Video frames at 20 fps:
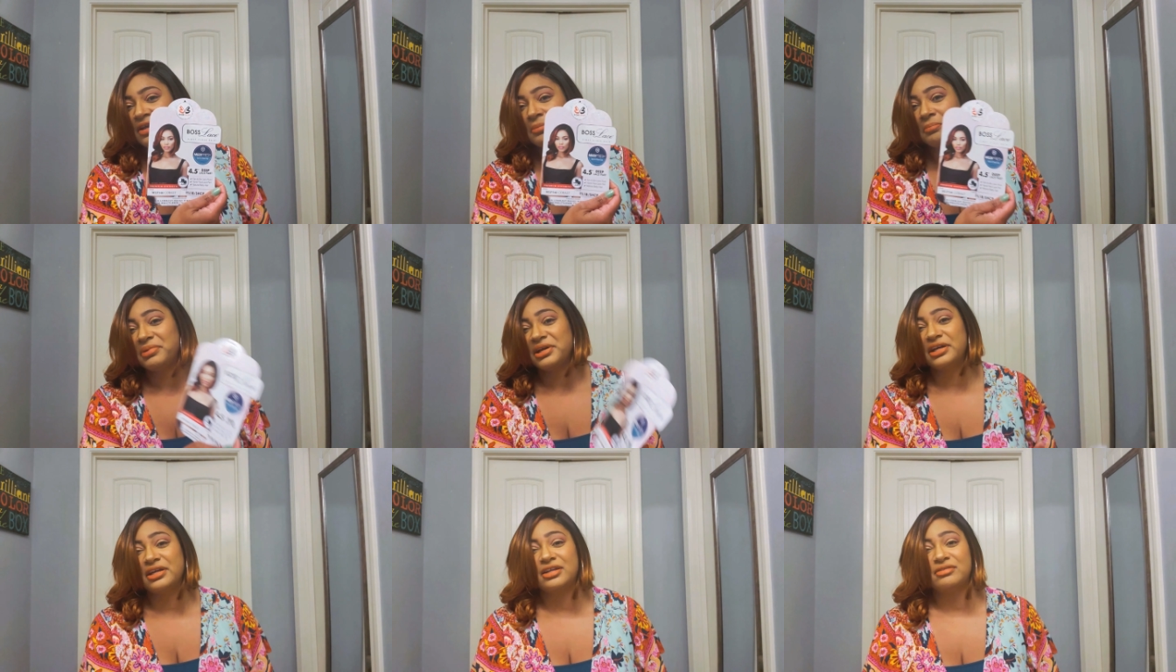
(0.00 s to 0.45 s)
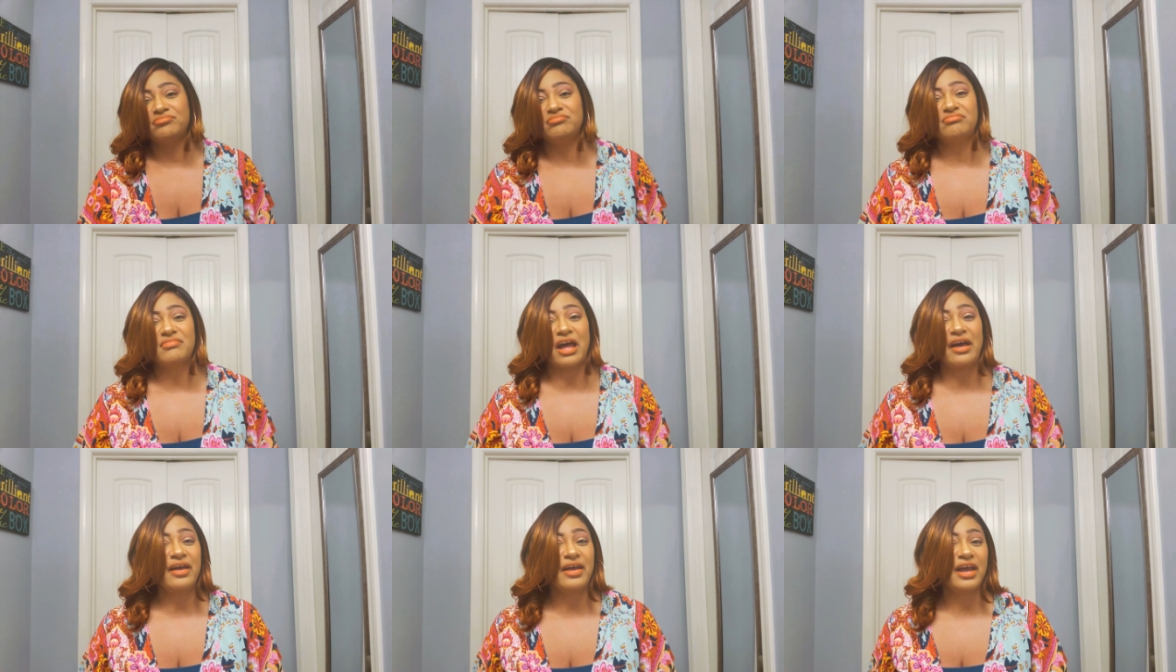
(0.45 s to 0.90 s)
but
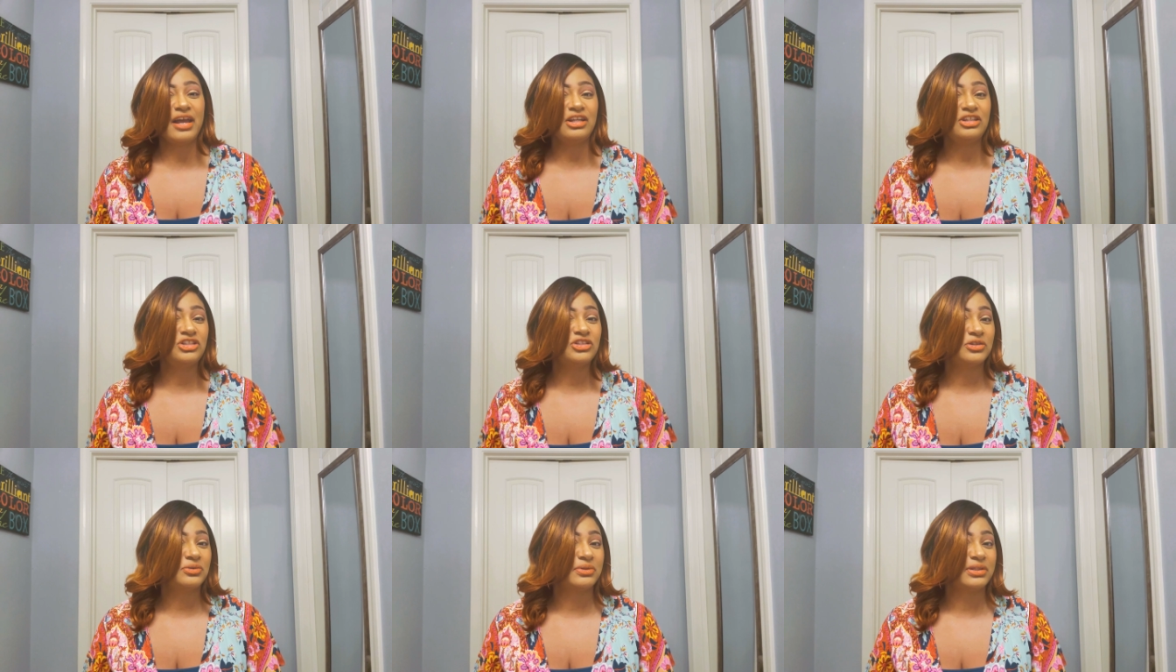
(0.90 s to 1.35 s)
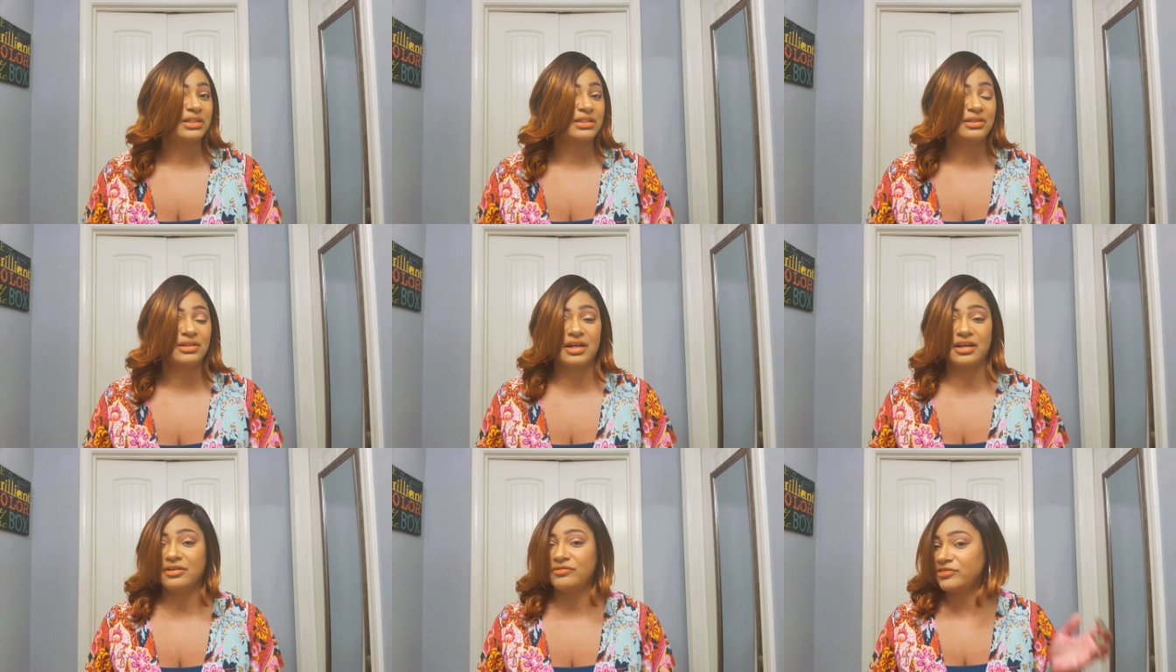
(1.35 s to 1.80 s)
i actually
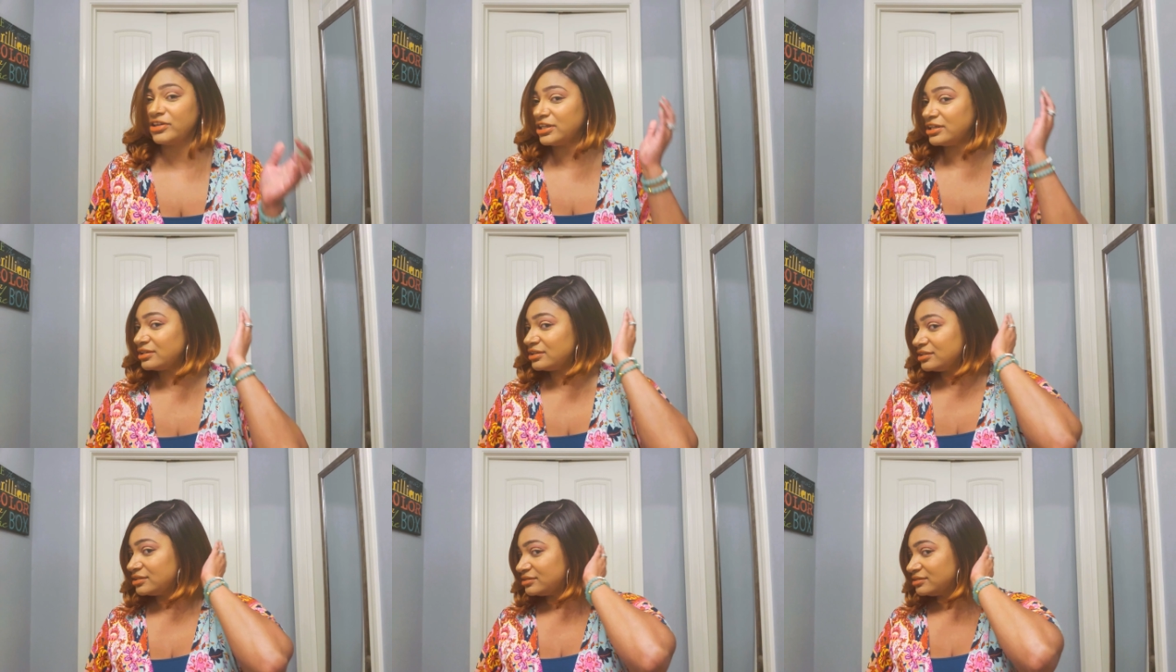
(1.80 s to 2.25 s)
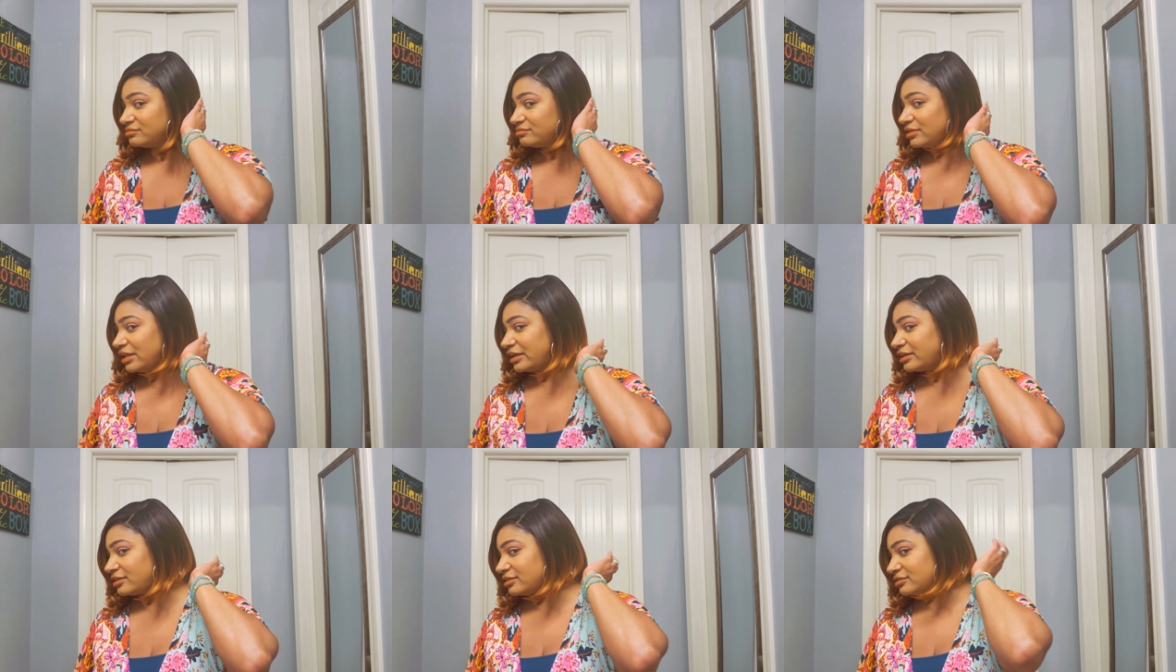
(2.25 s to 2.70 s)
love it
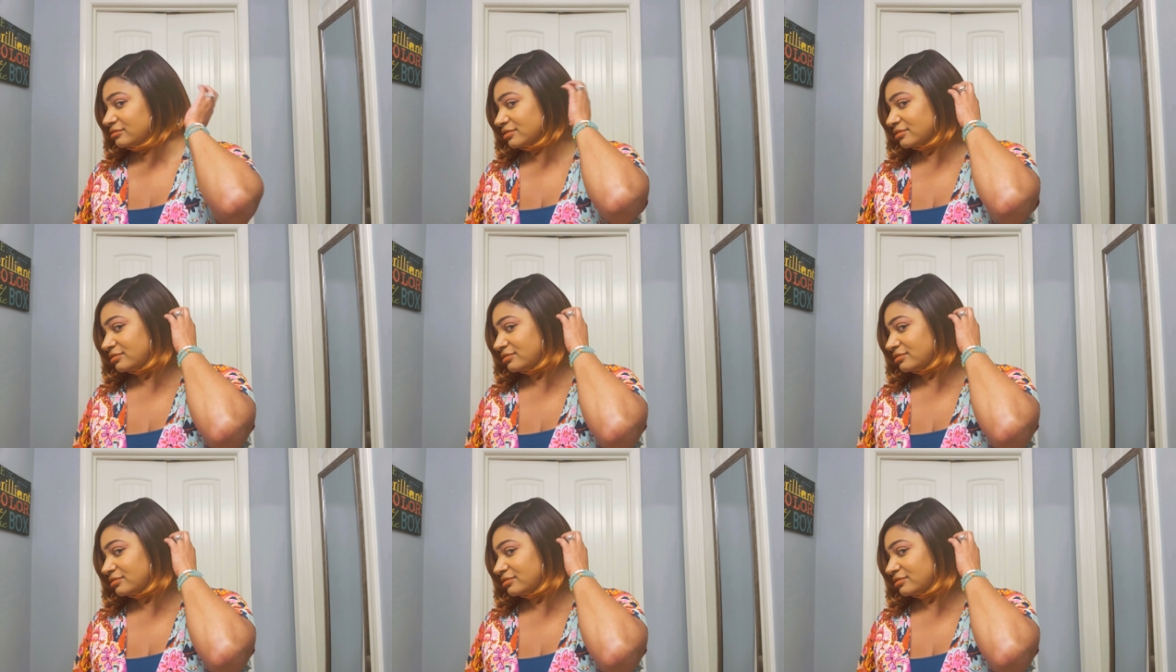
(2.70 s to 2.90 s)
like